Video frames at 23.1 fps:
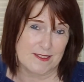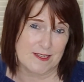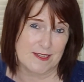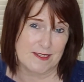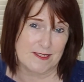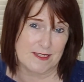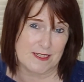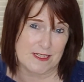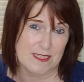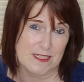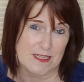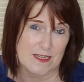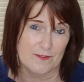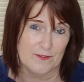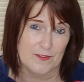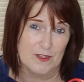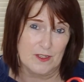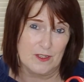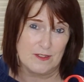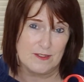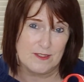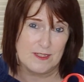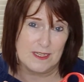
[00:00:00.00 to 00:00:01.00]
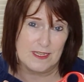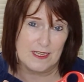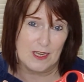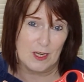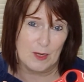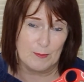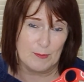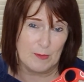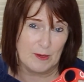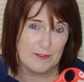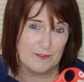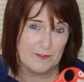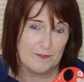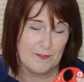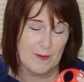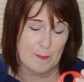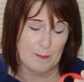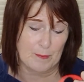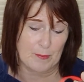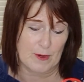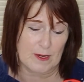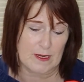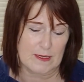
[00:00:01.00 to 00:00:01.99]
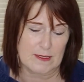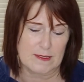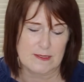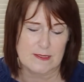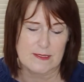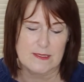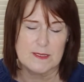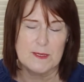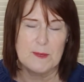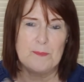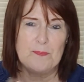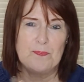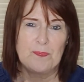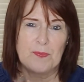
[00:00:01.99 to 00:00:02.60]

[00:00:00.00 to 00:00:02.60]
scissors for cutting out my fabrics.